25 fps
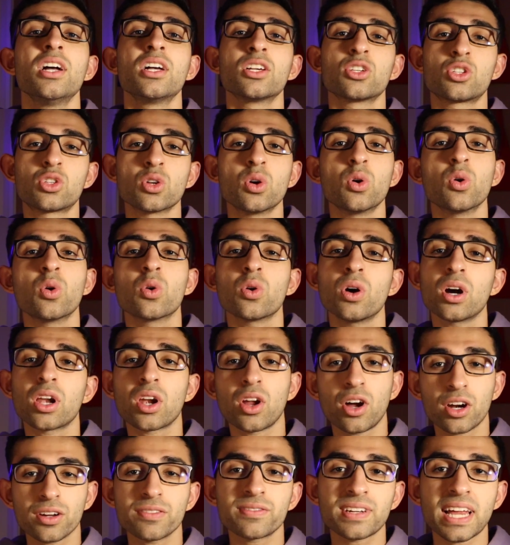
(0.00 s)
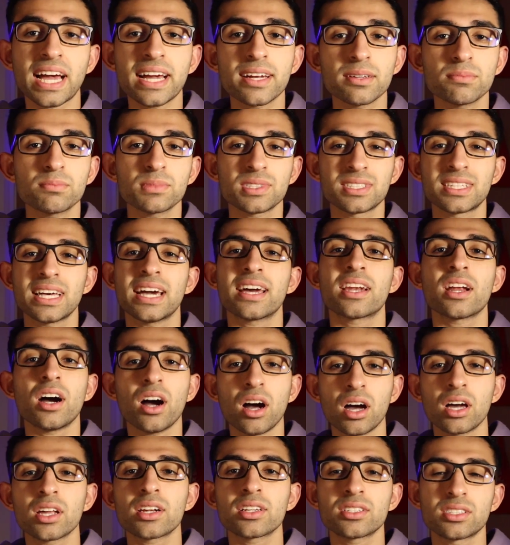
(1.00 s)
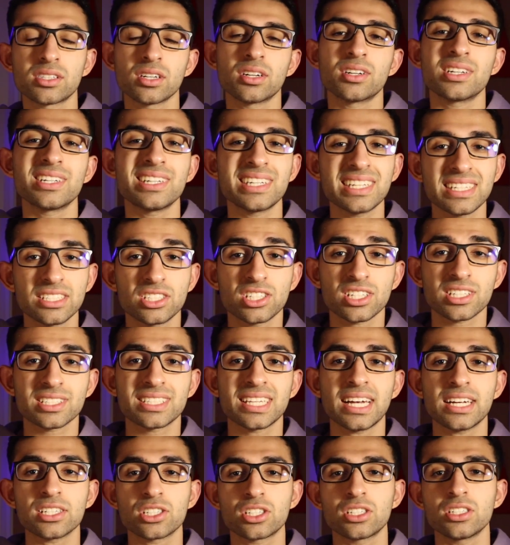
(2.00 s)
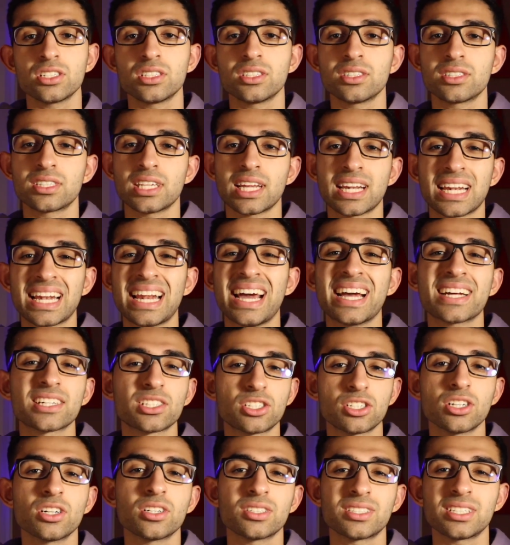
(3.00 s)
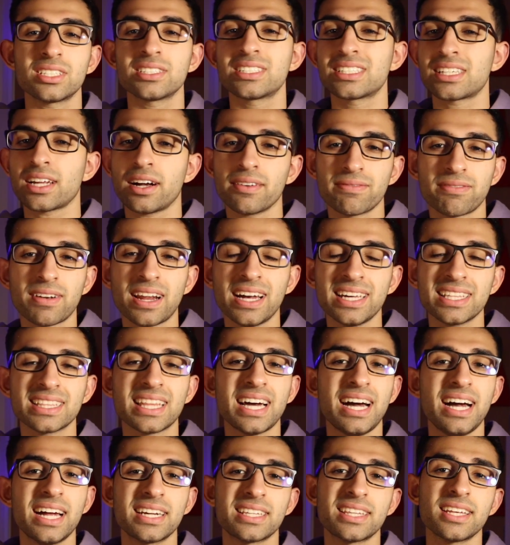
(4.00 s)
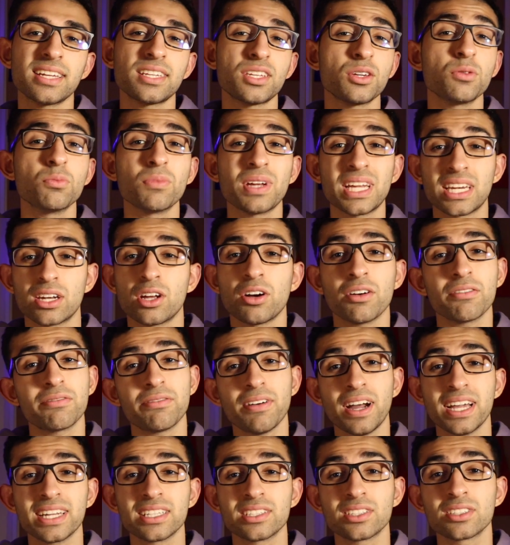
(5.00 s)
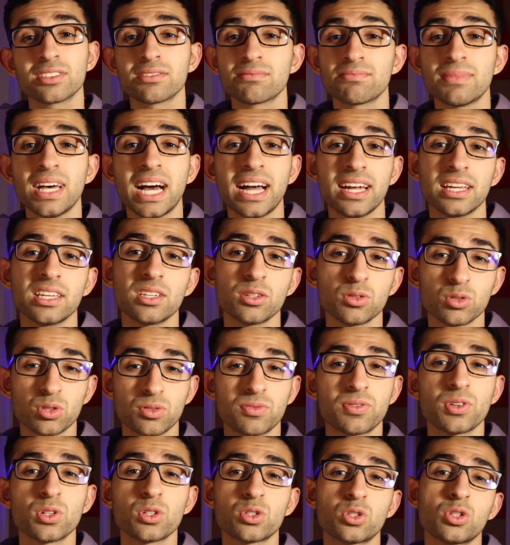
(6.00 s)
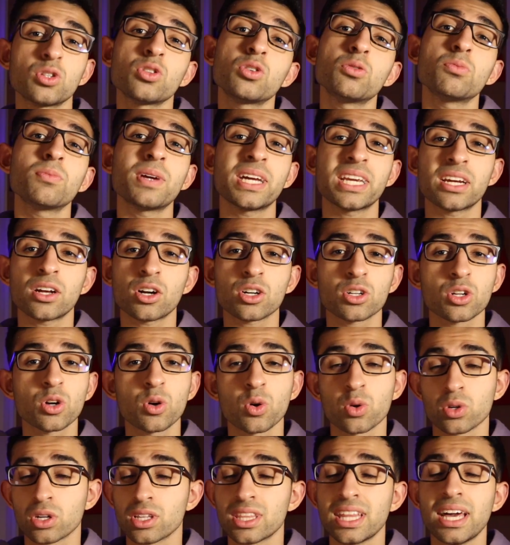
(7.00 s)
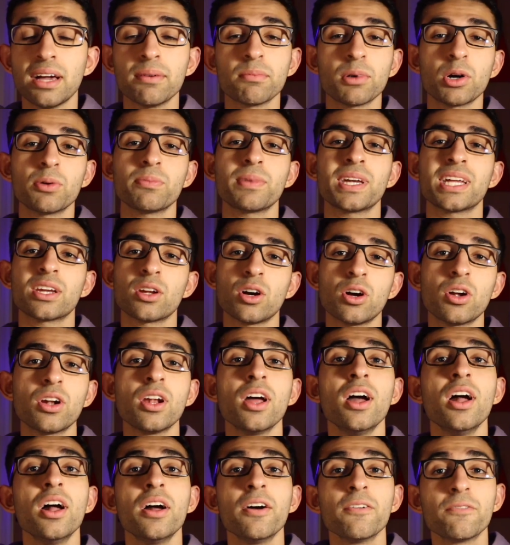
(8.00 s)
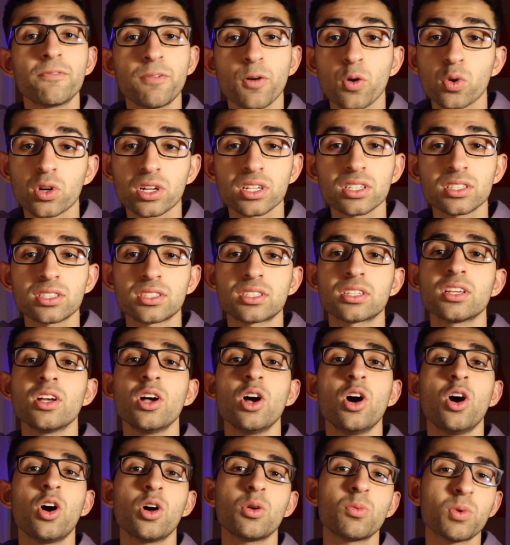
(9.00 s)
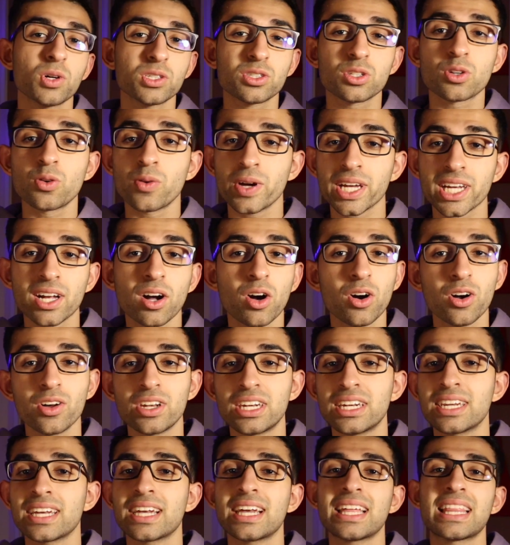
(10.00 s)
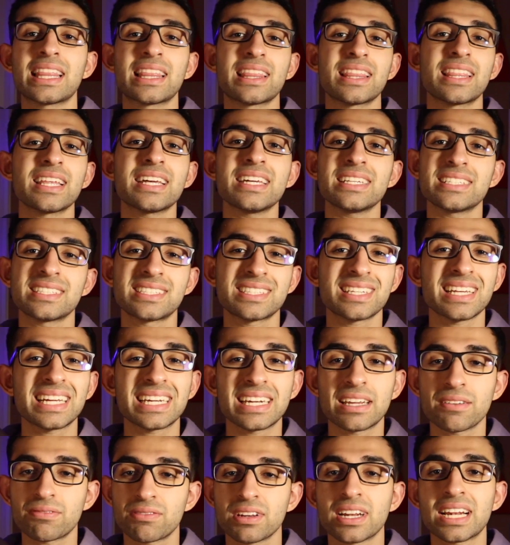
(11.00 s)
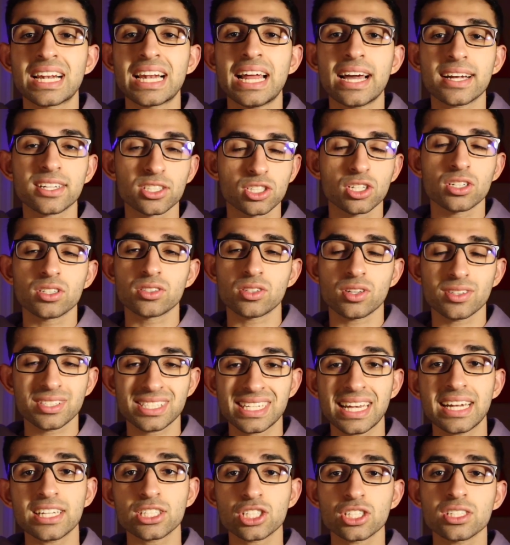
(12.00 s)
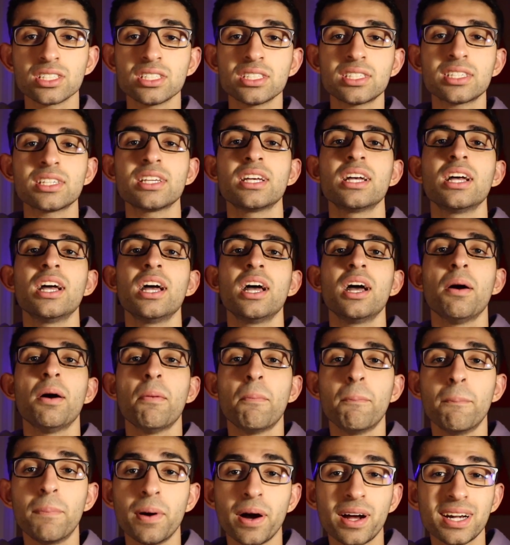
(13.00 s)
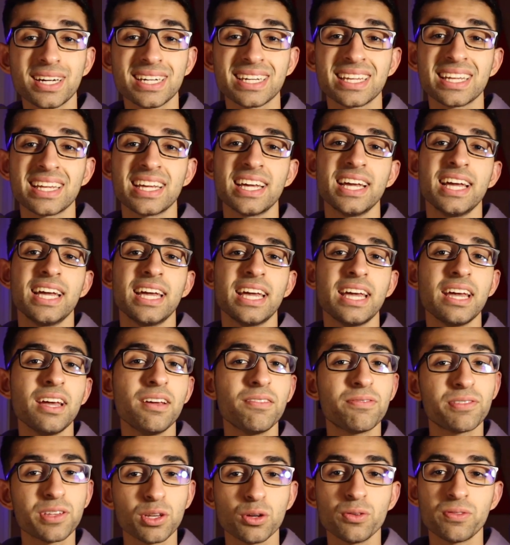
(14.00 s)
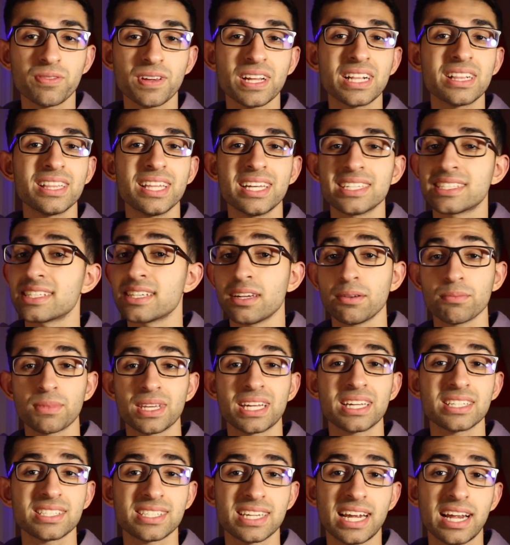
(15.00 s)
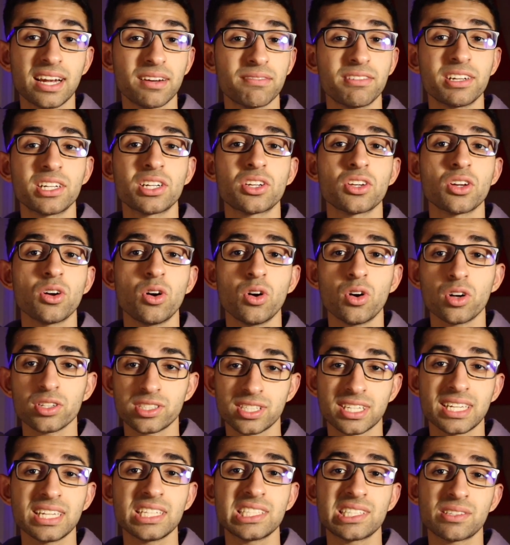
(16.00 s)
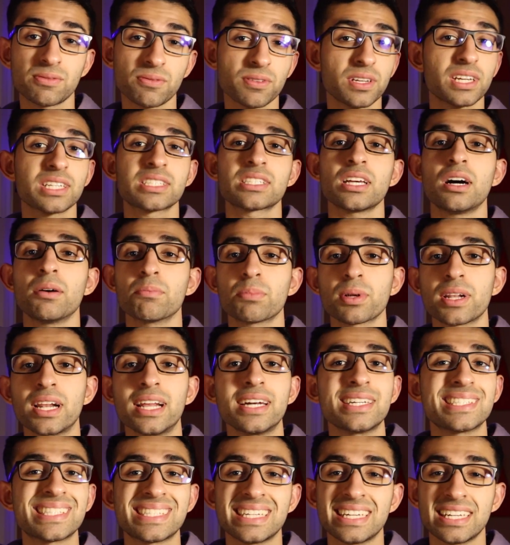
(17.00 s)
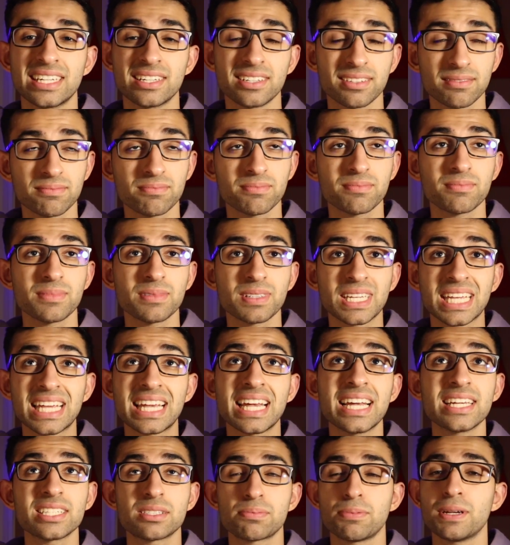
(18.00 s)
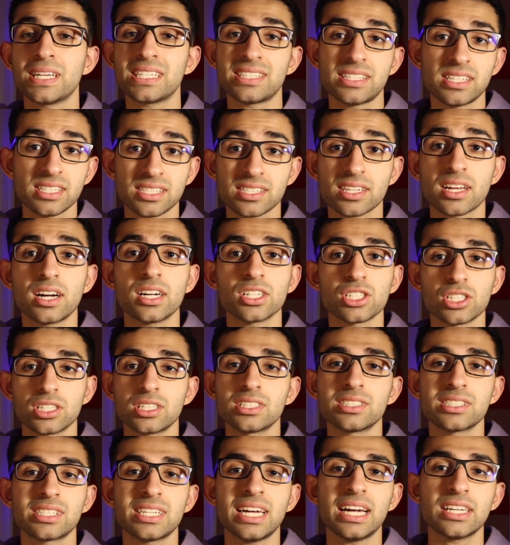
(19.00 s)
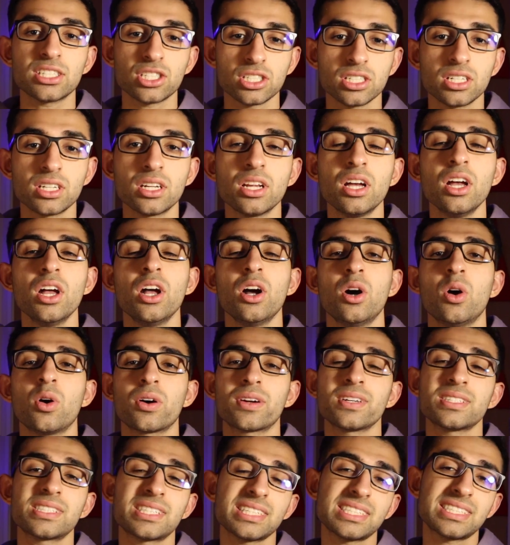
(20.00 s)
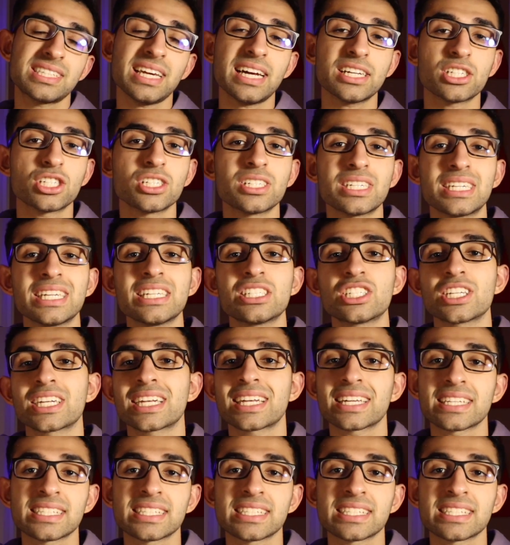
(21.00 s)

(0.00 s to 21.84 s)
So a lot of times there are certain teaching sessions and lectures and stuff like that you may not find that useful, so you may not go to them or may not focus on what's going on in these different lectures or sessions. But if you feel that something is relevant to your OSCEs, for example, it's a case-based discussion session, or it's a session teaching